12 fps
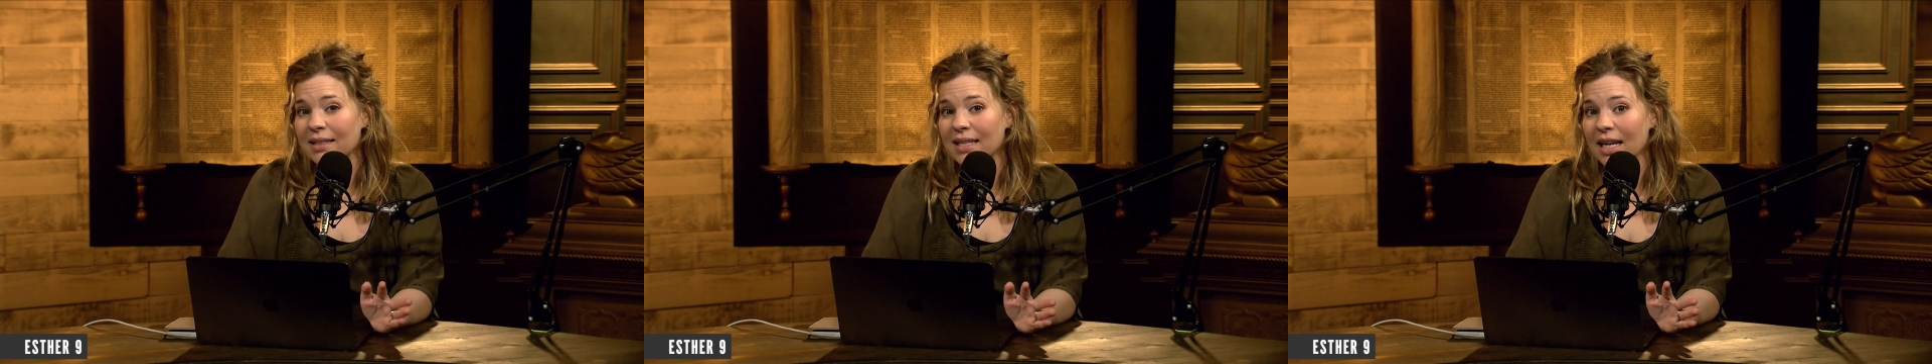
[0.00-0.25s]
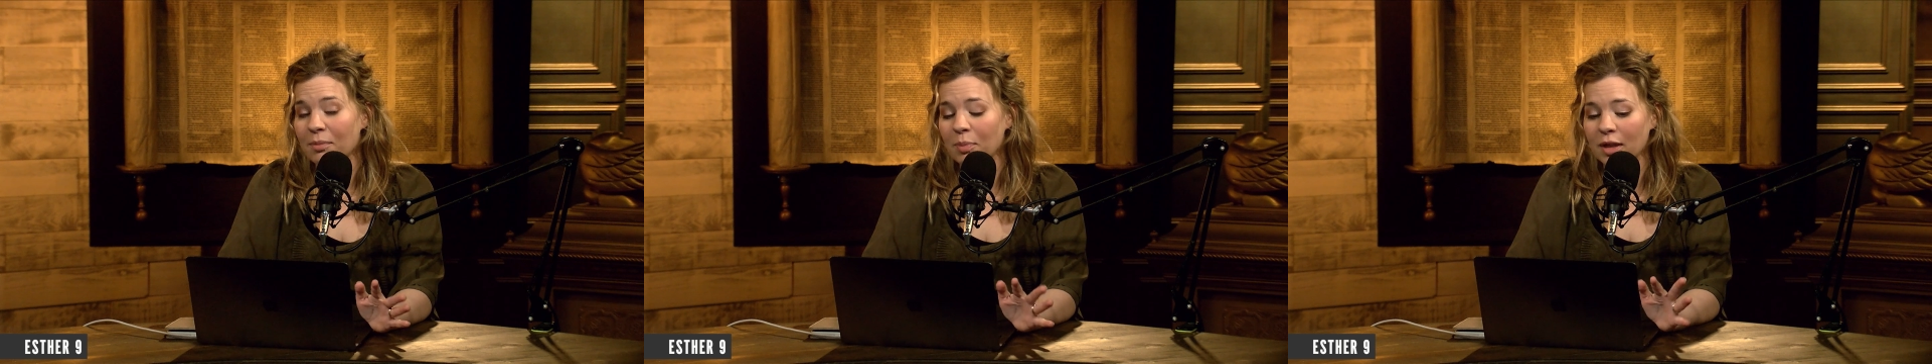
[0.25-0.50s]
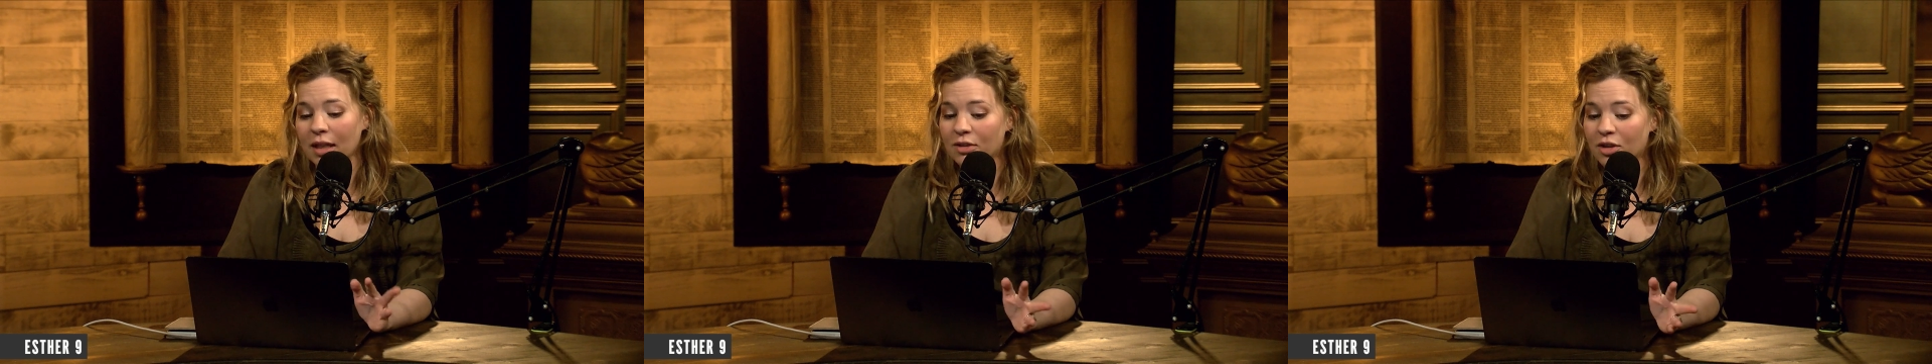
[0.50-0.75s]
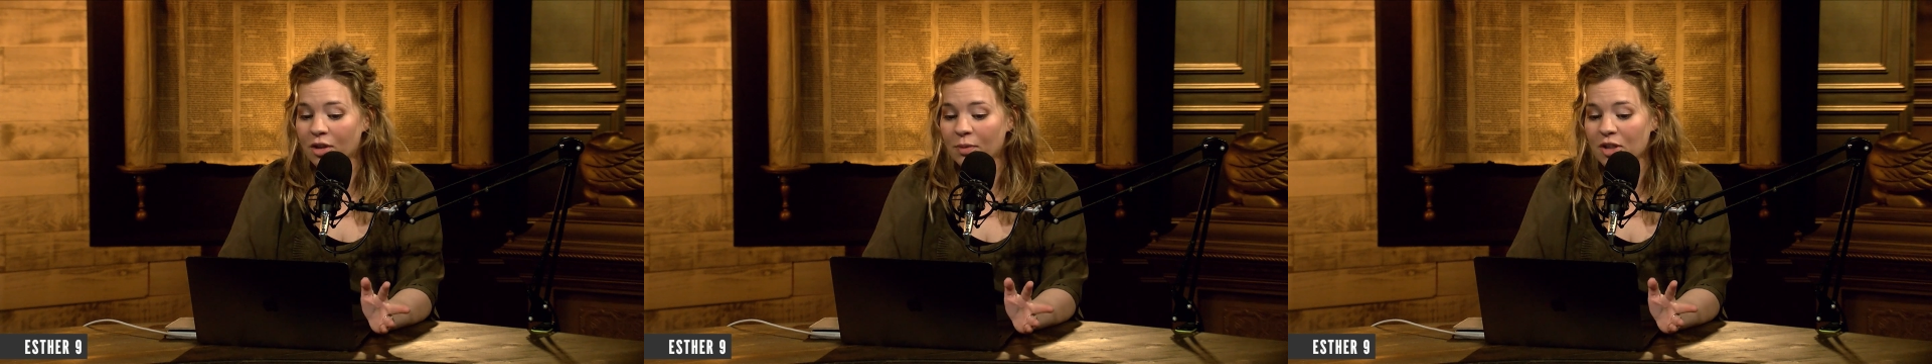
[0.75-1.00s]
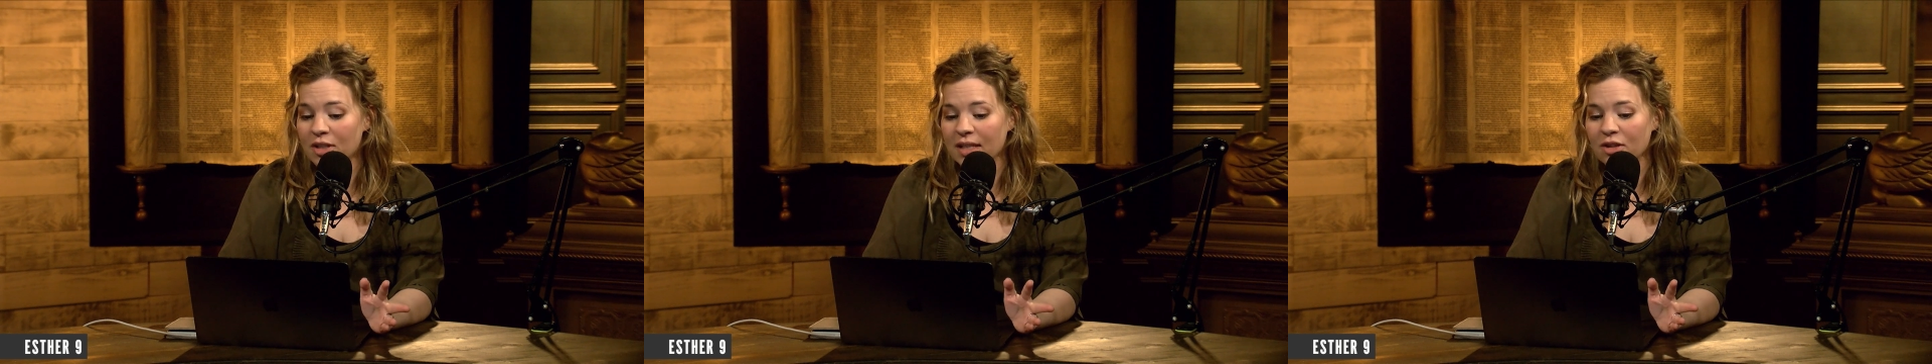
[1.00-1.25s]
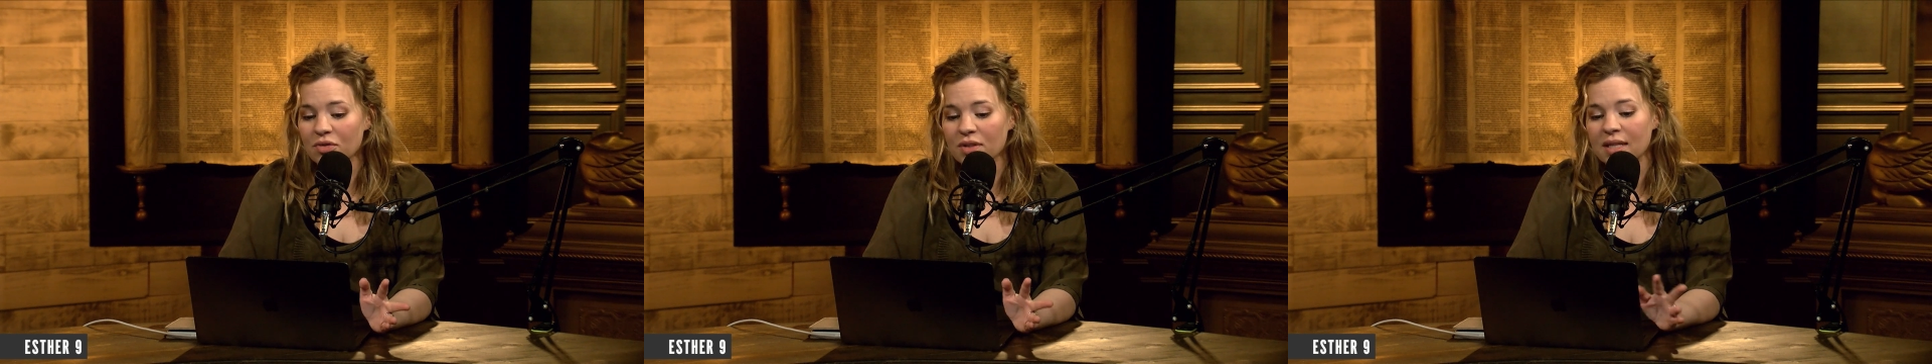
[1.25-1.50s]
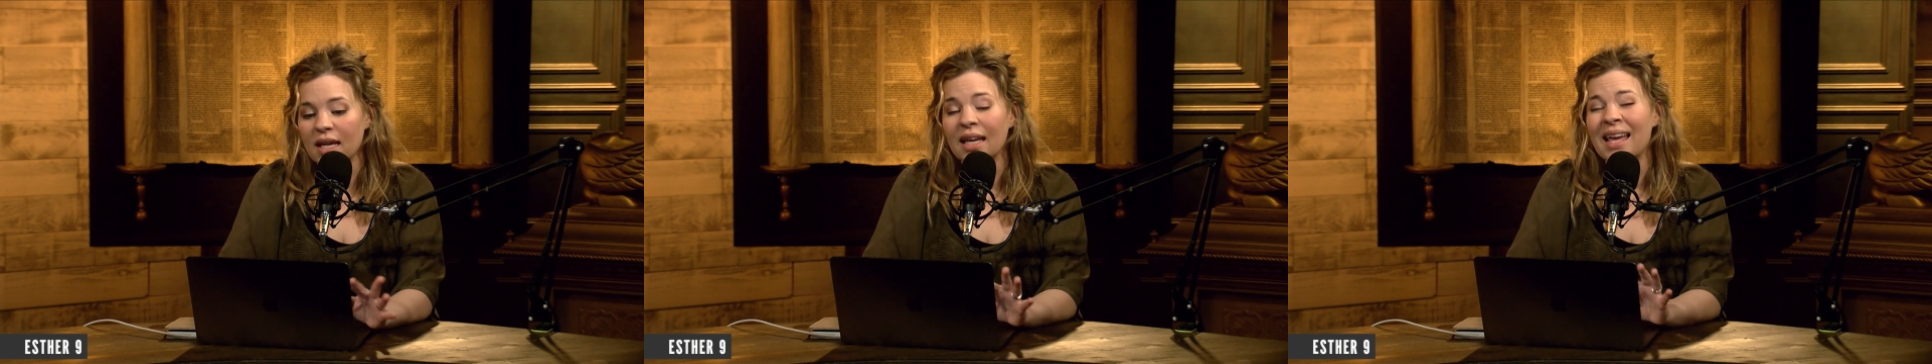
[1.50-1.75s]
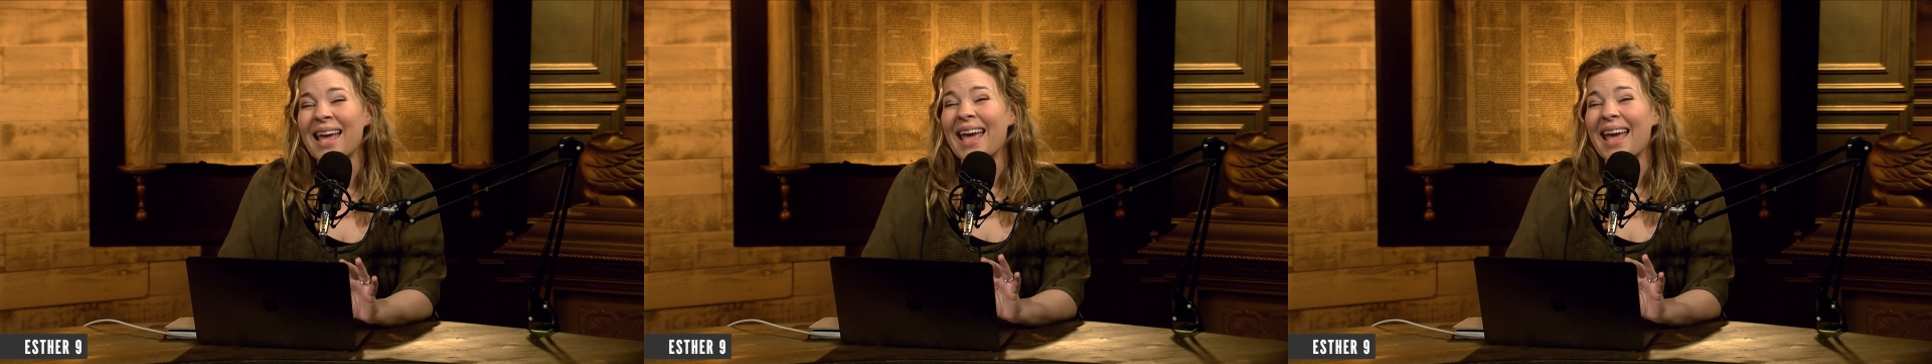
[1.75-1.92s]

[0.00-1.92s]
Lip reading: take plunder, which is interesting.